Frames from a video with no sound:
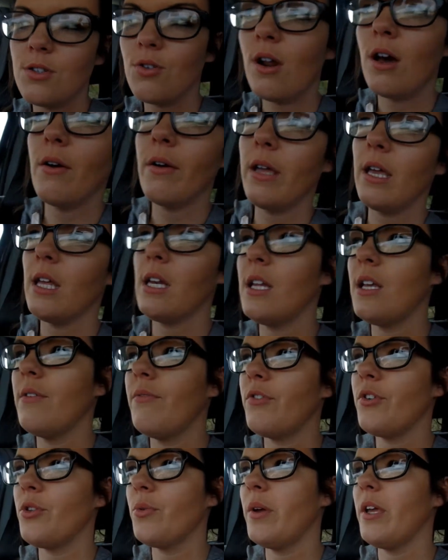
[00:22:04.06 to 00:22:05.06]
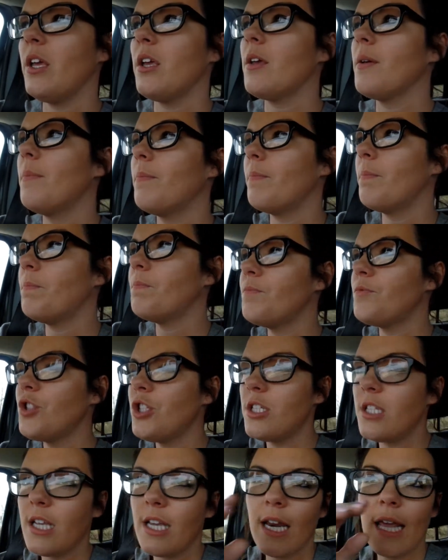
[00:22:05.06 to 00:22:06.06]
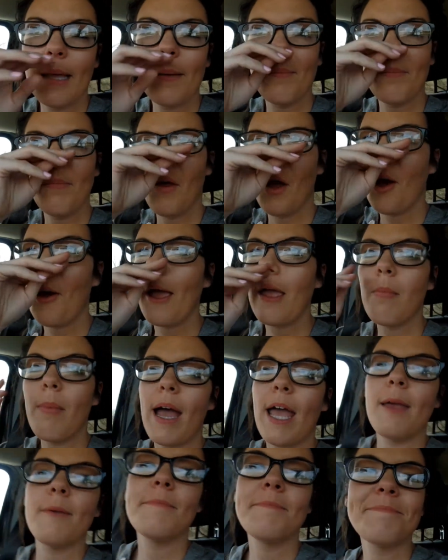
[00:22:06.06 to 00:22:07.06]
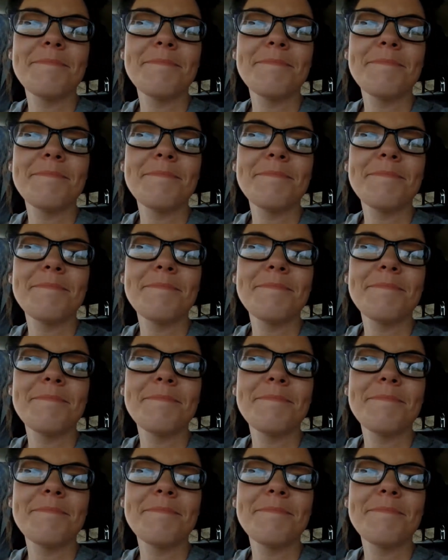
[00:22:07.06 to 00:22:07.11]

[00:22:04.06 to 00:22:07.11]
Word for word: So now I can't eat for the week. Just kidding. Okay, bye.